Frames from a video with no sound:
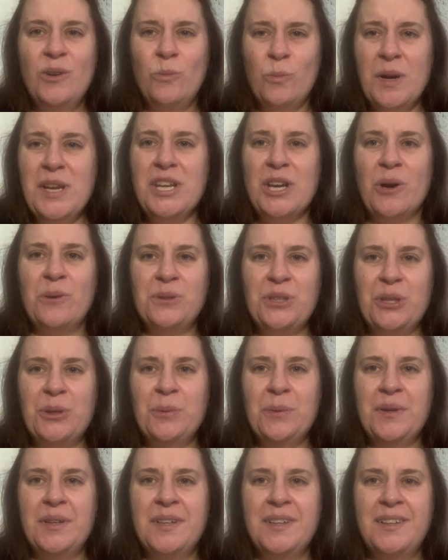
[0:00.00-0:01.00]
We know
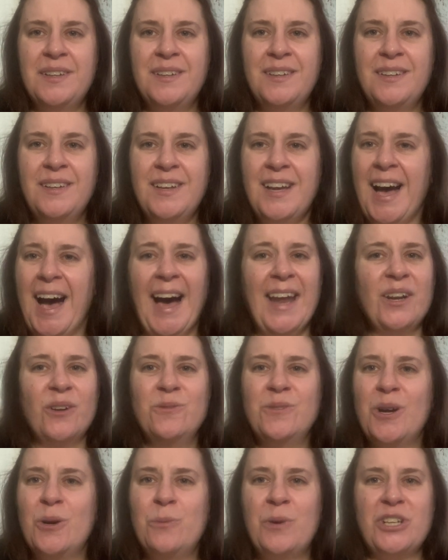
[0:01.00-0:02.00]
you. I
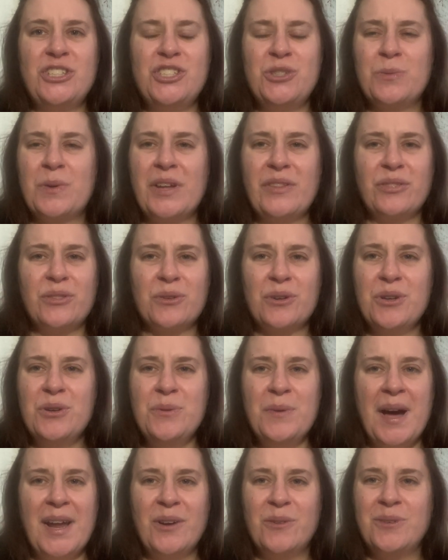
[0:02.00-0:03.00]
don't know what you went
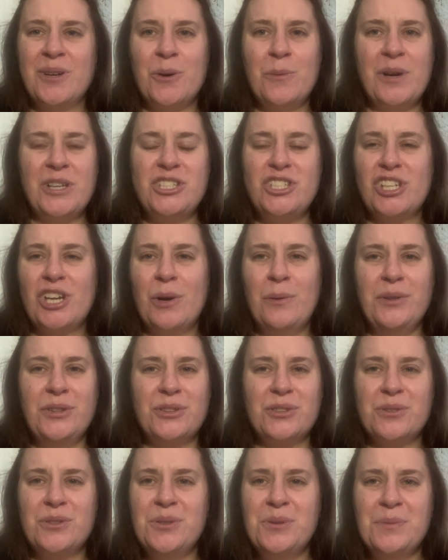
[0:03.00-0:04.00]
through. I don't know what you're going
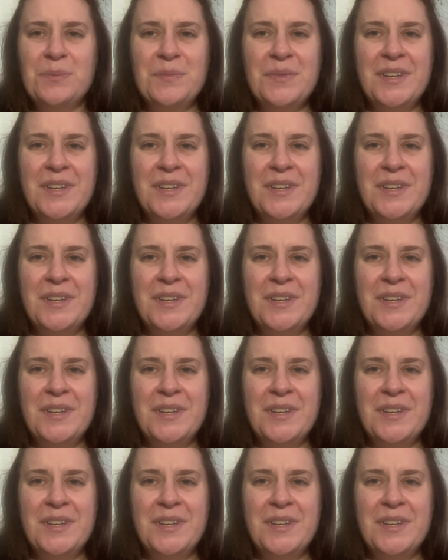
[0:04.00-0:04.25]
through.